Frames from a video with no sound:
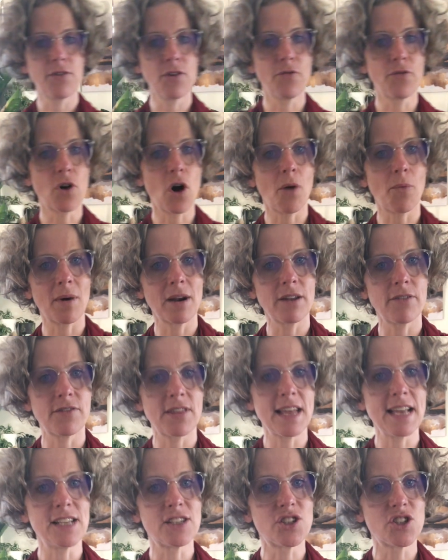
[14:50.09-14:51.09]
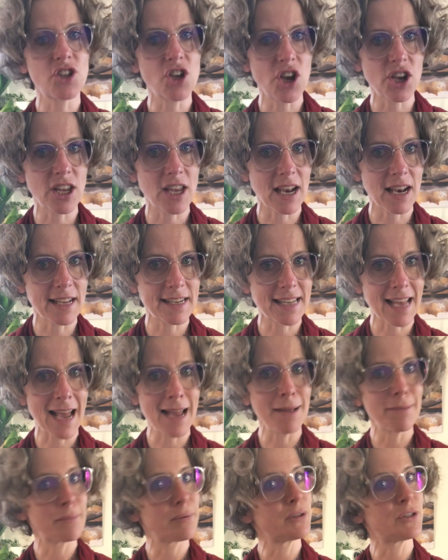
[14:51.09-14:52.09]
you've got one of these circular
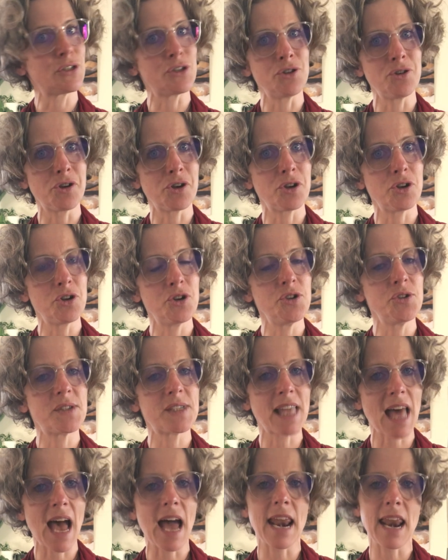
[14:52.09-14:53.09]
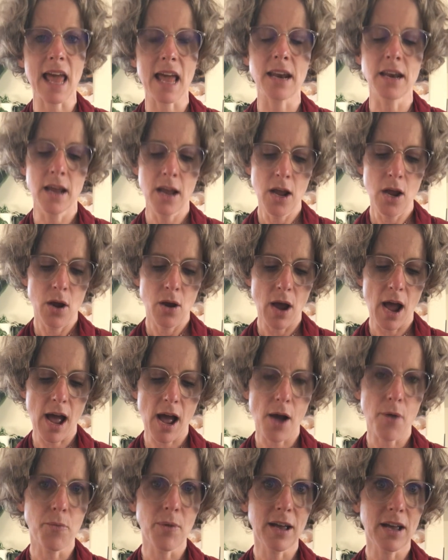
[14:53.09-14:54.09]
tapes, you can use that, and
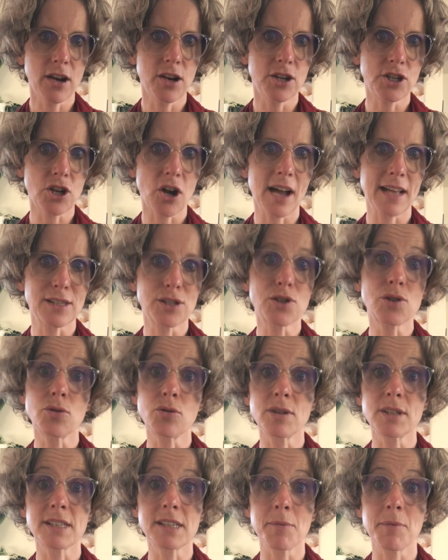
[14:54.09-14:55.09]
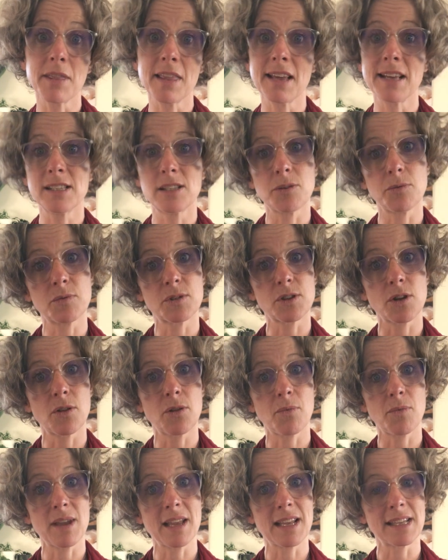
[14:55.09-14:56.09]
we're going to try and source some of these so
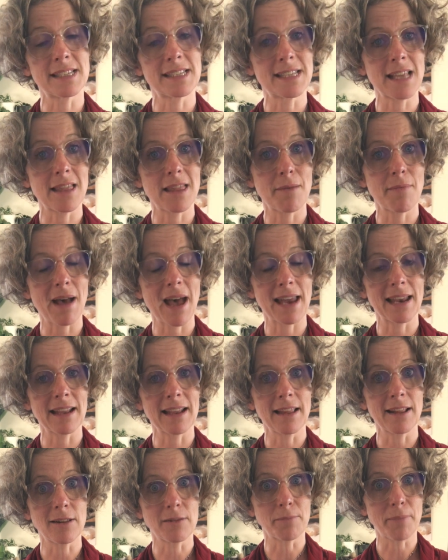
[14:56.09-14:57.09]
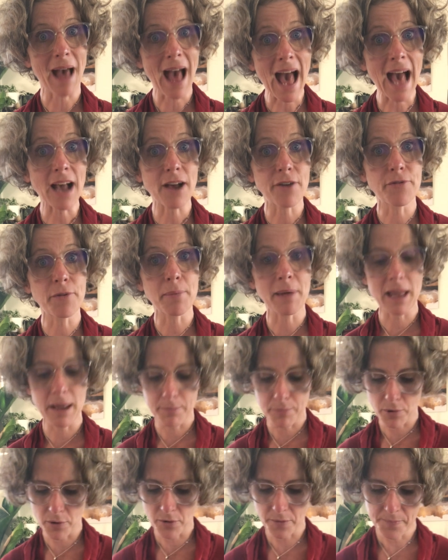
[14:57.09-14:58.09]
that we can send them out in a little pack for
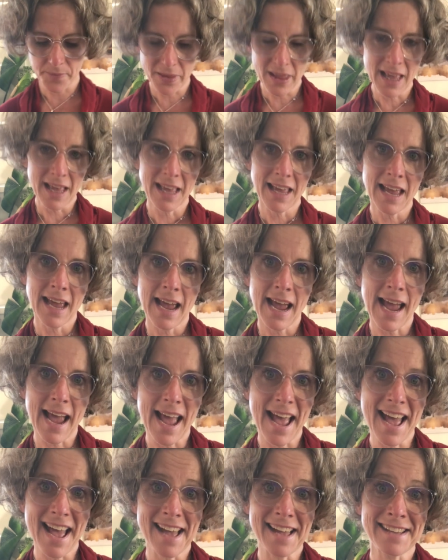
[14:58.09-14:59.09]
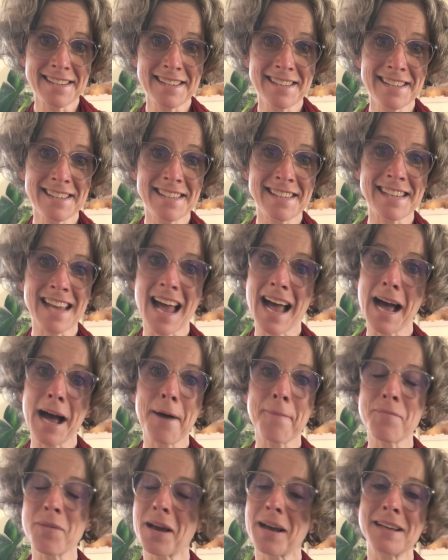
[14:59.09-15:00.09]
people. and
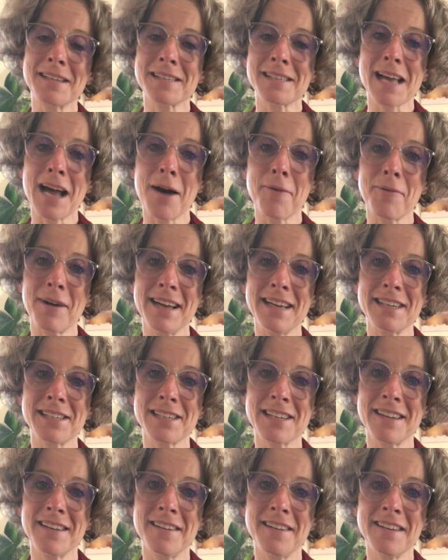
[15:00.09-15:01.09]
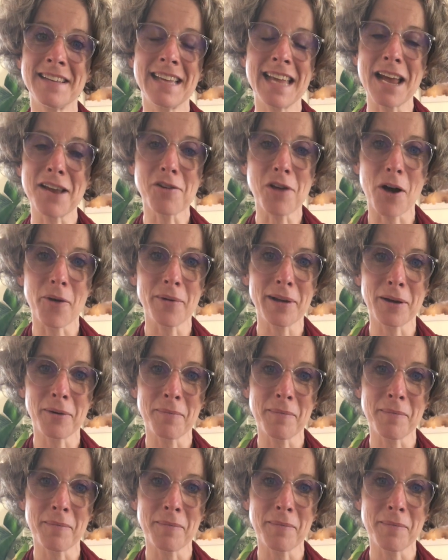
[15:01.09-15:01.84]
I just can't wait to get going on